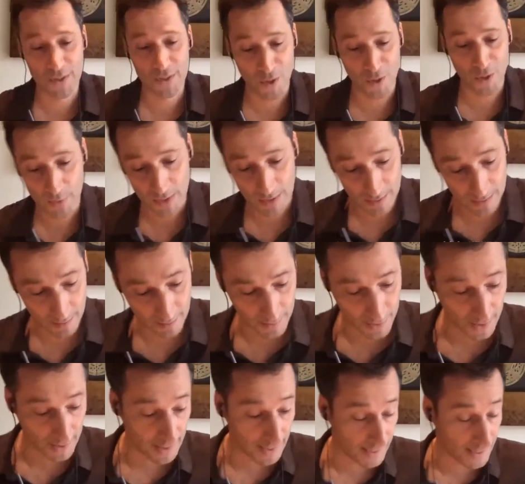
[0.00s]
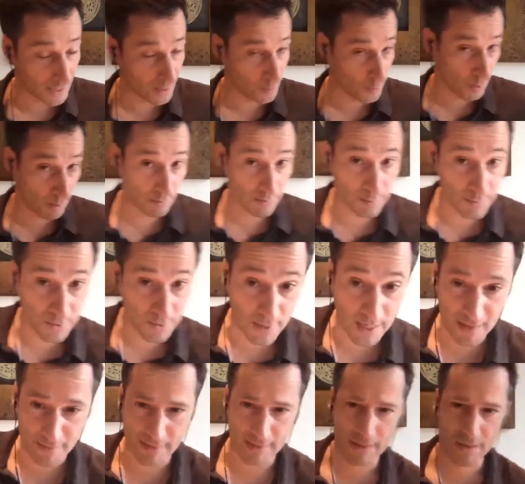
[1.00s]
normal chicken and the egg problems to
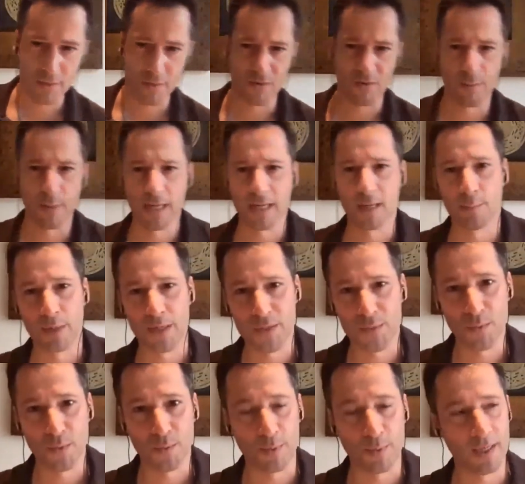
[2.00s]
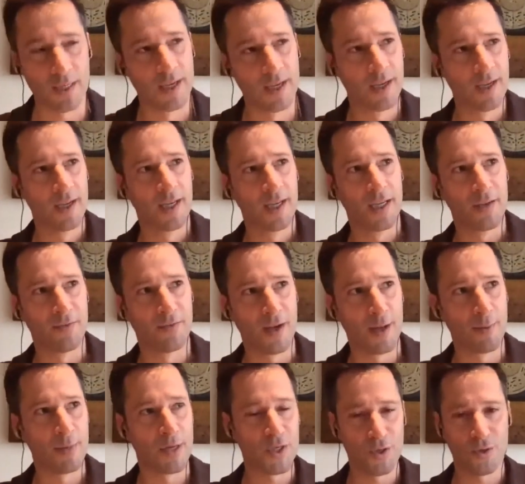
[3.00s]
have in this sort of marketplace would be, if
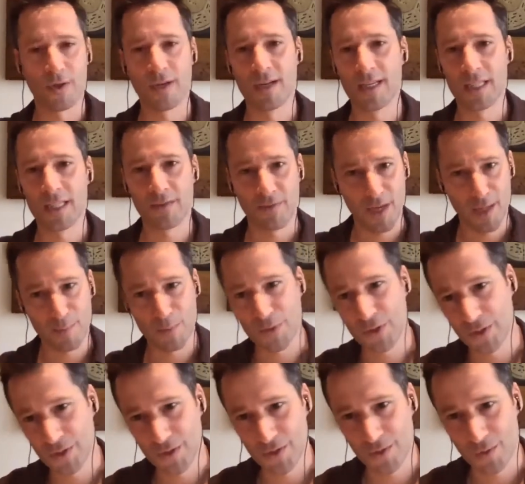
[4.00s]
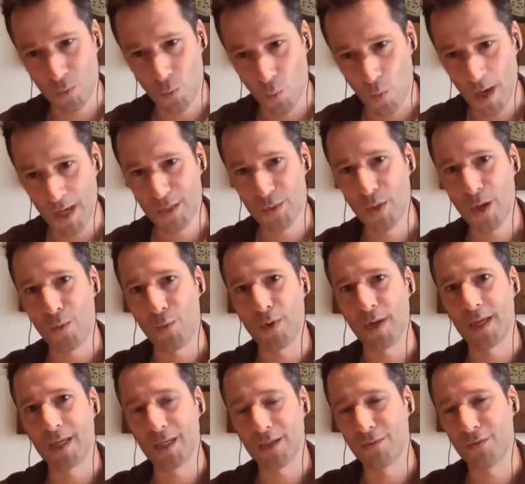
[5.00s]
I'm a journalist, if I'm a musician, why do I want
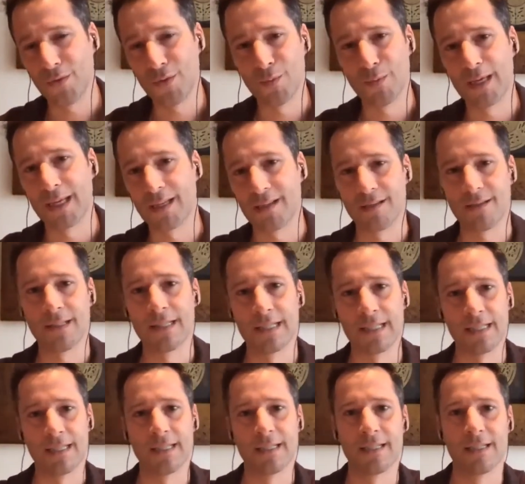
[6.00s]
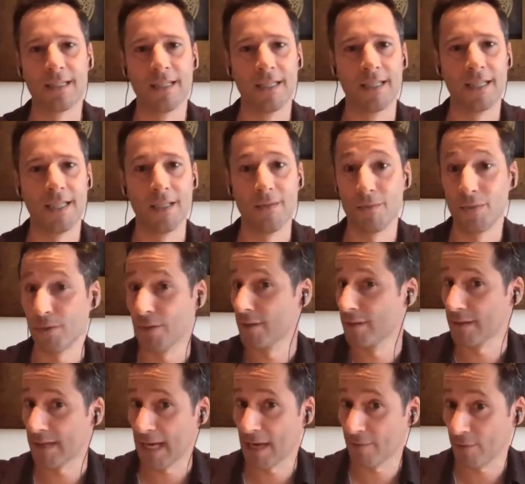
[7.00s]
to give you my content if you do
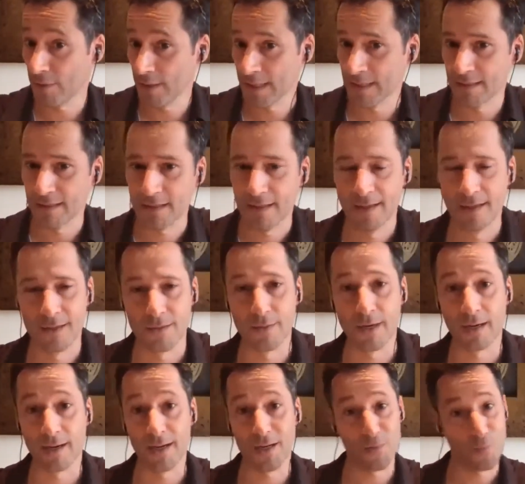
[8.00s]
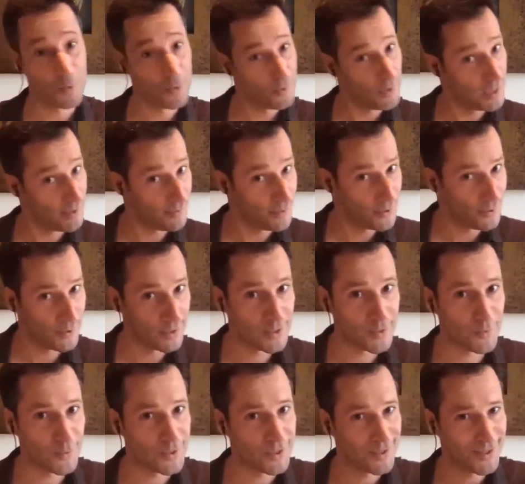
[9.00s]
not have audience? So in our case, we do have the
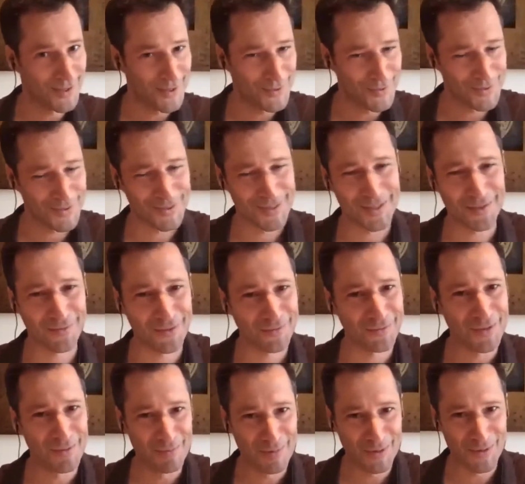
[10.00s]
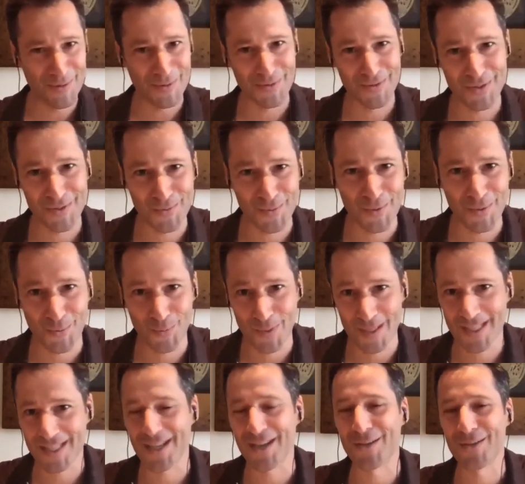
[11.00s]
audience, which are the users, the 50 million users we
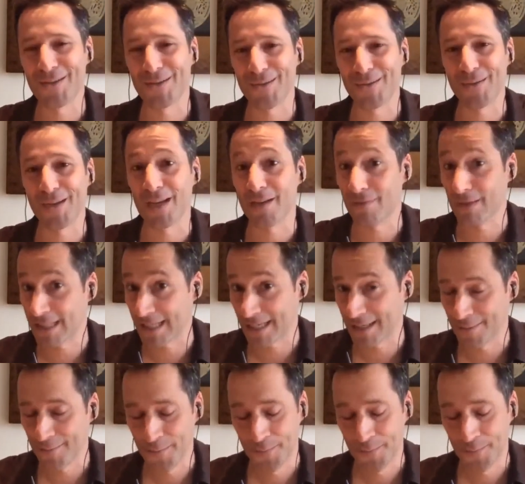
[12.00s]
reach out to every day.